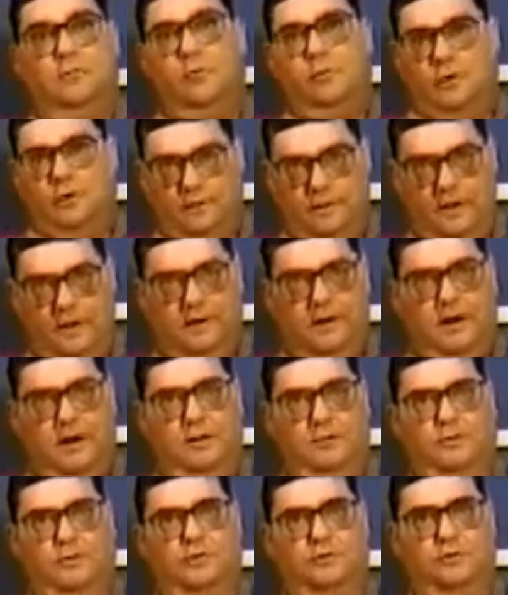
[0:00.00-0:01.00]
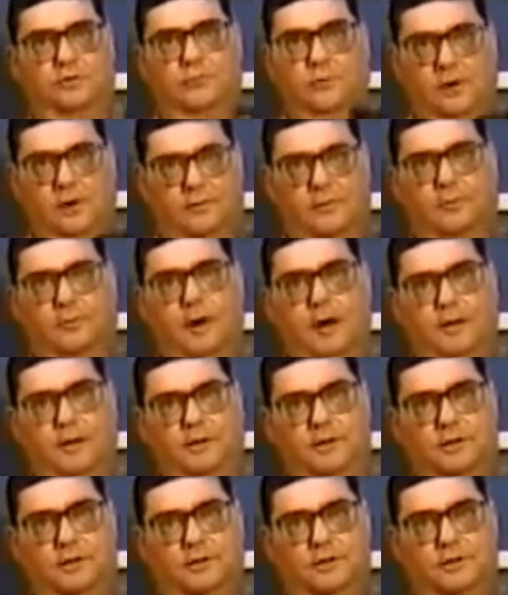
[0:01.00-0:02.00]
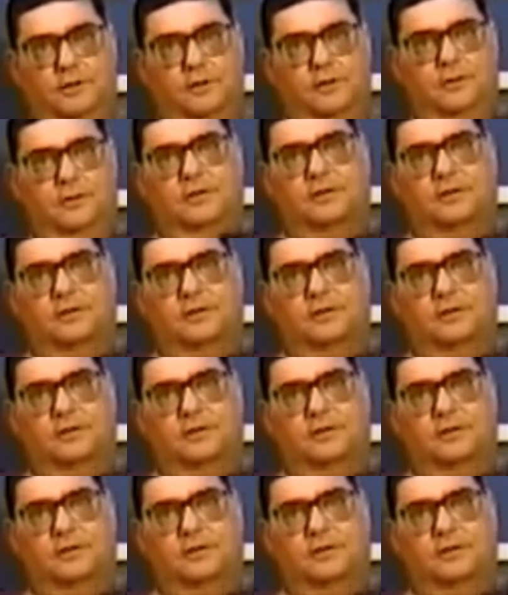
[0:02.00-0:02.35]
quote, in that Congress or whatever politician.